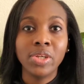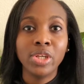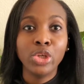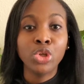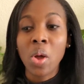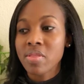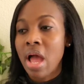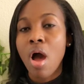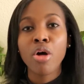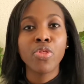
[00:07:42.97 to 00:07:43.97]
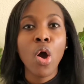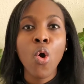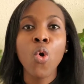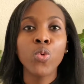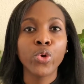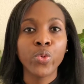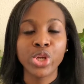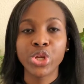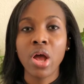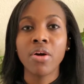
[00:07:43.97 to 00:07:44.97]
You know, it's like, although we're
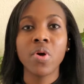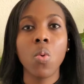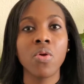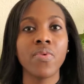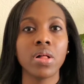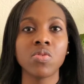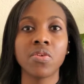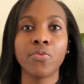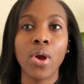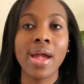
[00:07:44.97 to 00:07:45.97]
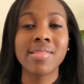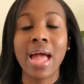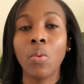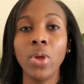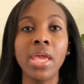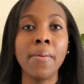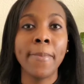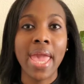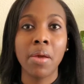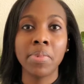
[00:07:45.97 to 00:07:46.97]
Christian, although we're followers of Christ, like, we
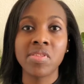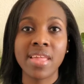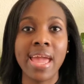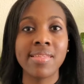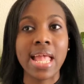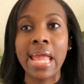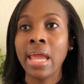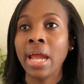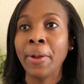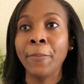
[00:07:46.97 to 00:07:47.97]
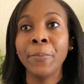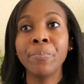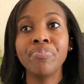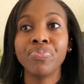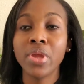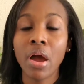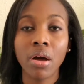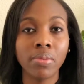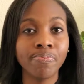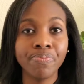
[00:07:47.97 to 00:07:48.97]
make mistakes. And
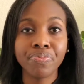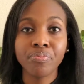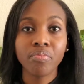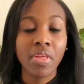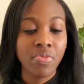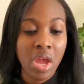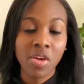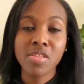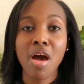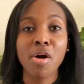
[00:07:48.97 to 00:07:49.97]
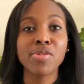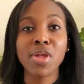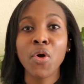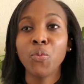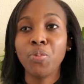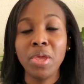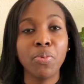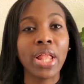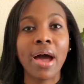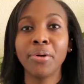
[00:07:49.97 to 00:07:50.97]
y'all, there's also
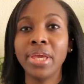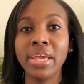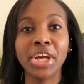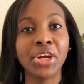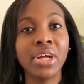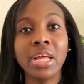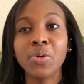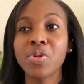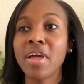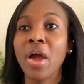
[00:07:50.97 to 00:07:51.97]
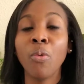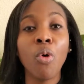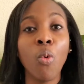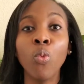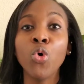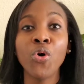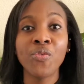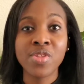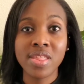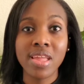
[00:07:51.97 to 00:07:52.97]
people out here with that
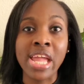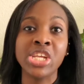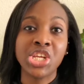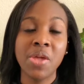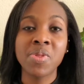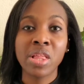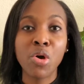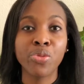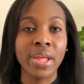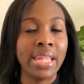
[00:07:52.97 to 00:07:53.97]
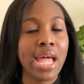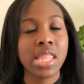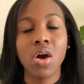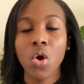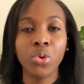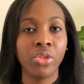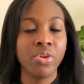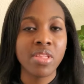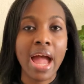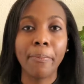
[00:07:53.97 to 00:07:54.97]
wolves in sheep's clothing. That's a whole nother
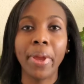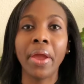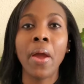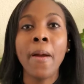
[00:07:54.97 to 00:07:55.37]
topic.